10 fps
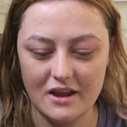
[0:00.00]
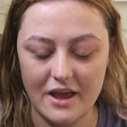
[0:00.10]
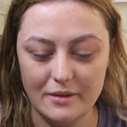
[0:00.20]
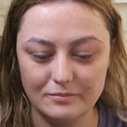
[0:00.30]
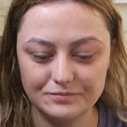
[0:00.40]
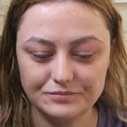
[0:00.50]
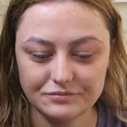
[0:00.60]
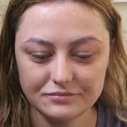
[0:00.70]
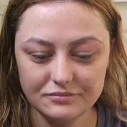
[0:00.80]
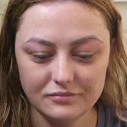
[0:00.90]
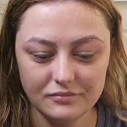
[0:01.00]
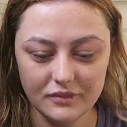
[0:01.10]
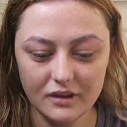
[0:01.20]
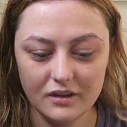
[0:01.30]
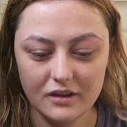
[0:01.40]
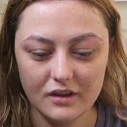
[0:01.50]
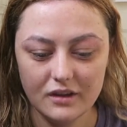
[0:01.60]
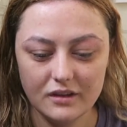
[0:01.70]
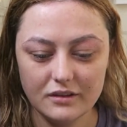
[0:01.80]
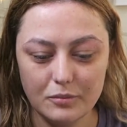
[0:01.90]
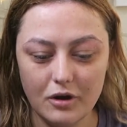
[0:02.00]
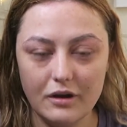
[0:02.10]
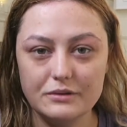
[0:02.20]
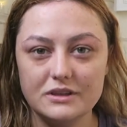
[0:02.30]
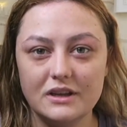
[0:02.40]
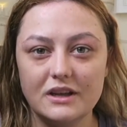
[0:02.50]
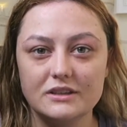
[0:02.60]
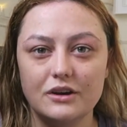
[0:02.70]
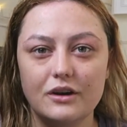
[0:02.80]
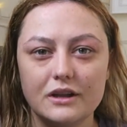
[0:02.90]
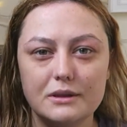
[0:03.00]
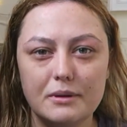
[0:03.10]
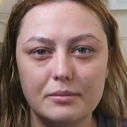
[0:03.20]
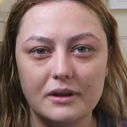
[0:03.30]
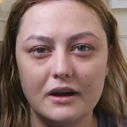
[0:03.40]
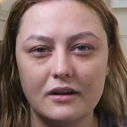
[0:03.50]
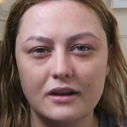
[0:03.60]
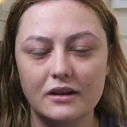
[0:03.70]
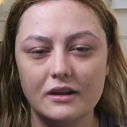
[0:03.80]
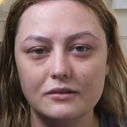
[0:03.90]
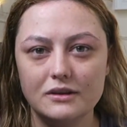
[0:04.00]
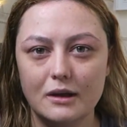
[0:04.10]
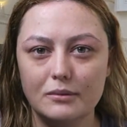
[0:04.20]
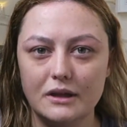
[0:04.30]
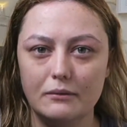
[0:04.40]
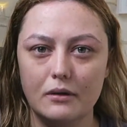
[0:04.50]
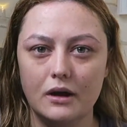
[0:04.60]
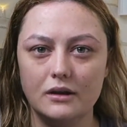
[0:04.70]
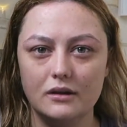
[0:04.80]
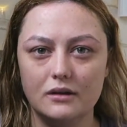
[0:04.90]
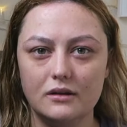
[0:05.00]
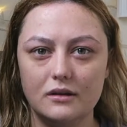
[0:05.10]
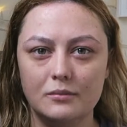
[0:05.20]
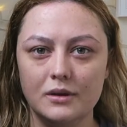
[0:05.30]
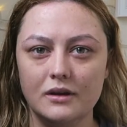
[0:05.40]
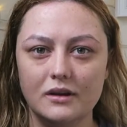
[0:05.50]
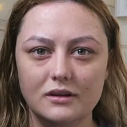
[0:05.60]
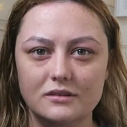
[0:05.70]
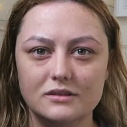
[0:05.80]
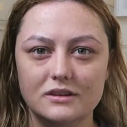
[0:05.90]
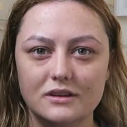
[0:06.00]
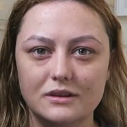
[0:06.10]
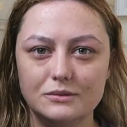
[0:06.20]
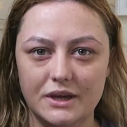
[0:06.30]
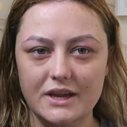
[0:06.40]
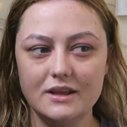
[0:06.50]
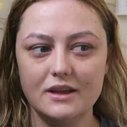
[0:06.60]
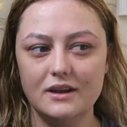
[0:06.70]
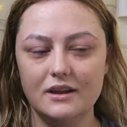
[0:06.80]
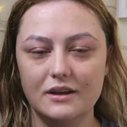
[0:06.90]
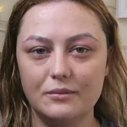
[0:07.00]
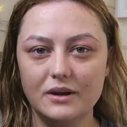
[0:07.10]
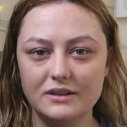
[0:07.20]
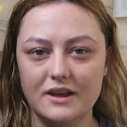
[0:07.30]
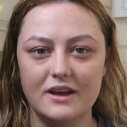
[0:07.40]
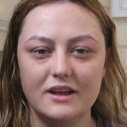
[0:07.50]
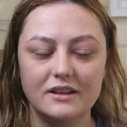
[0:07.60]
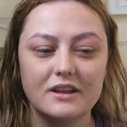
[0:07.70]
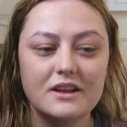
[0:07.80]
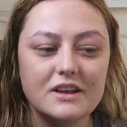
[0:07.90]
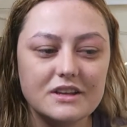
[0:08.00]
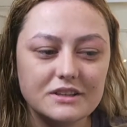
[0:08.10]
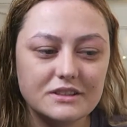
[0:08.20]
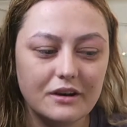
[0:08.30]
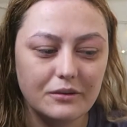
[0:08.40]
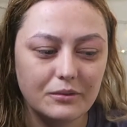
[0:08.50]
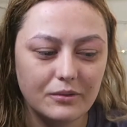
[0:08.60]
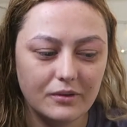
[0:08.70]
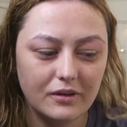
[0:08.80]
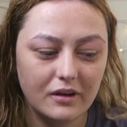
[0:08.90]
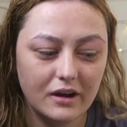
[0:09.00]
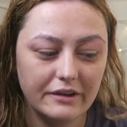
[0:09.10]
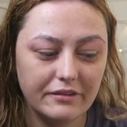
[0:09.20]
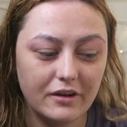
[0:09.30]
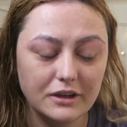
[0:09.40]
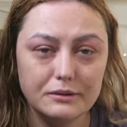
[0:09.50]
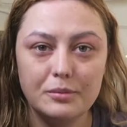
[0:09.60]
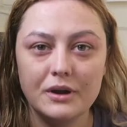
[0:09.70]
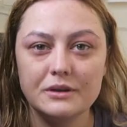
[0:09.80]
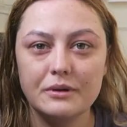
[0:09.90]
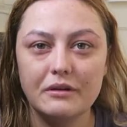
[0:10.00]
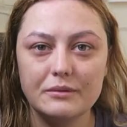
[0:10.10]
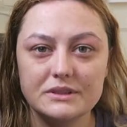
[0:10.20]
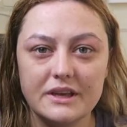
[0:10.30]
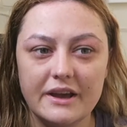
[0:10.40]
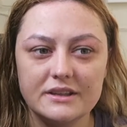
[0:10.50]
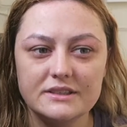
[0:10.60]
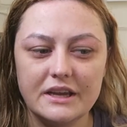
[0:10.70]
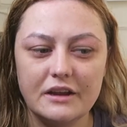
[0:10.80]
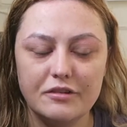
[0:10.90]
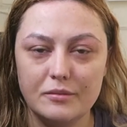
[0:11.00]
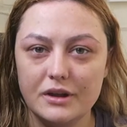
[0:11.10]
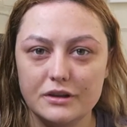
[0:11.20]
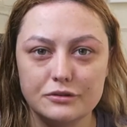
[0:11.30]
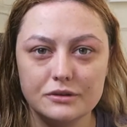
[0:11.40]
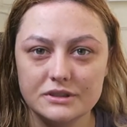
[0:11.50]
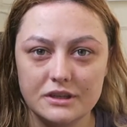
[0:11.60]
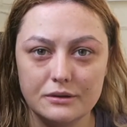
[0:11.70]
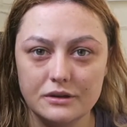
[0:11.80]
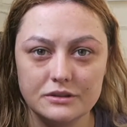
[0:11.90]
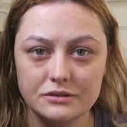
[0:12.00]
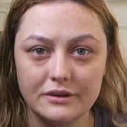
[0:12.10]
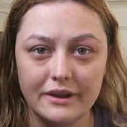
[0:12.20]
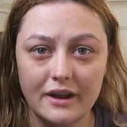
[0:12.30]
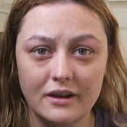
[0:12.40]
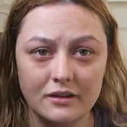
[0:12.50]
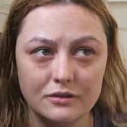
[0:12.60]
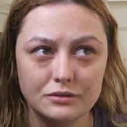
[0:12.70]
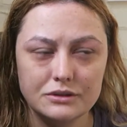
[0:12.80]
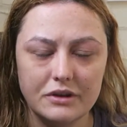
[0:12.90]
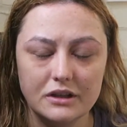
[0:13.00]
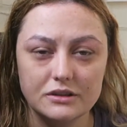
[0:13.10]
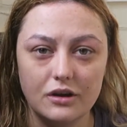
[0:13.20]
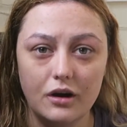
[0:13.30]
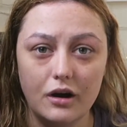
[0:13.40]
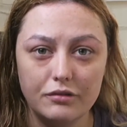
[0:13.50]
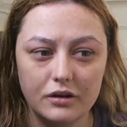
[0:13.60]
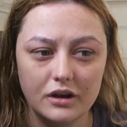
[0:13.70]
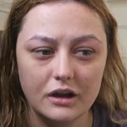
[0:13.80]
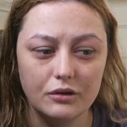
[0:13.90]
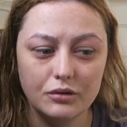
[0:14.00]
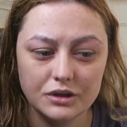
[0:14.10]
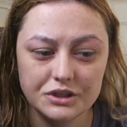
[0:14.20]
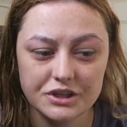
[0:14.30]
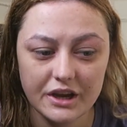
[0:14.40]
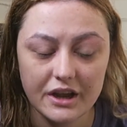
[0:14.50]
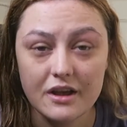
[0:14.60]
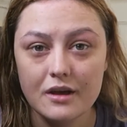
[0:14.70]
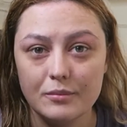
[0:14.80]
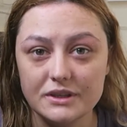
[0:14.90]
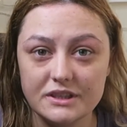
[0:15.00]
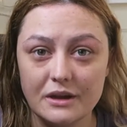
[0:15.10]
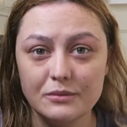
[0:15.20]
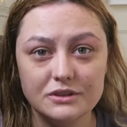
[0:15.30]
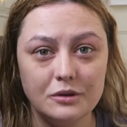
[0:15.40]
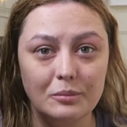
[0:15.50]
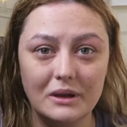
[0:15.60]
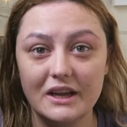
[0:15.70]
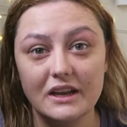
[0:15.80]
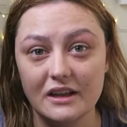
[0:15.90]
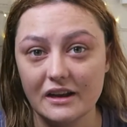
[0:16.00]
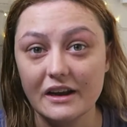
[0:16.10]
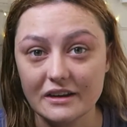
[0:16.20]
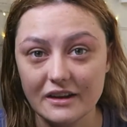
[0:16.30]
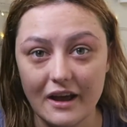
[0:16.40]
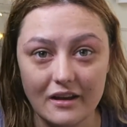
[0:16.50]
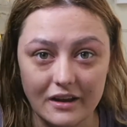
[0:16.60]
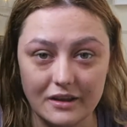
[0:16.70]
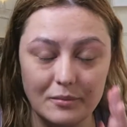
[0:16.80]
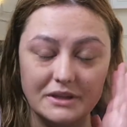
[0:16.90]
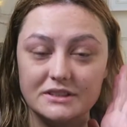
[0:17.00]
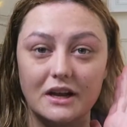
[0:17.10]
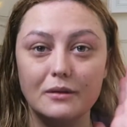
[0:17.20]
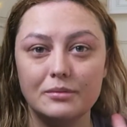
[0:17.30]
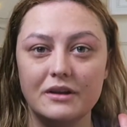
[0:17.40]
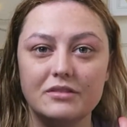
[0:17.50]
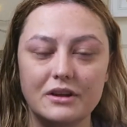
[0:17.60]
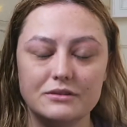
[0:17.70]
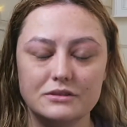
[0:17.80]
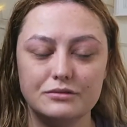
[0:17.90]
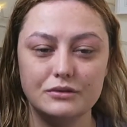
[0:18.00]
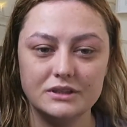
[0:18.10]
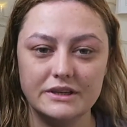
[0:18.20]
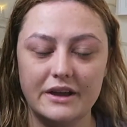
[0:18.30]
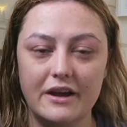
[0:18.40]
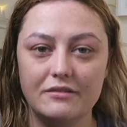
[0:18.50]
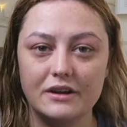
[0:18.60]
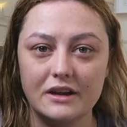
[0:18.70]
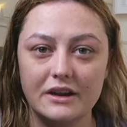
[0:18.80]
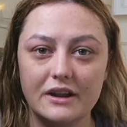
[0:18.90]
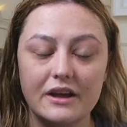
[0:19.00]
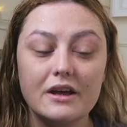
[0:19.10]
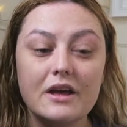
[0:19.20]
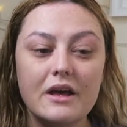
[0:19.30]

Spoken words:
And, the more I was on it and talking to people that kind of knew the tablet, they were kind of like, oh my God, you take that? Like, what the hell? So it got to a point where I was getting sick from like a Thursday till a Sunday, then I just felt awful. I looked shit. My skin was completely cleared, like my scalp and everything. It was the first thing that ever cleared it.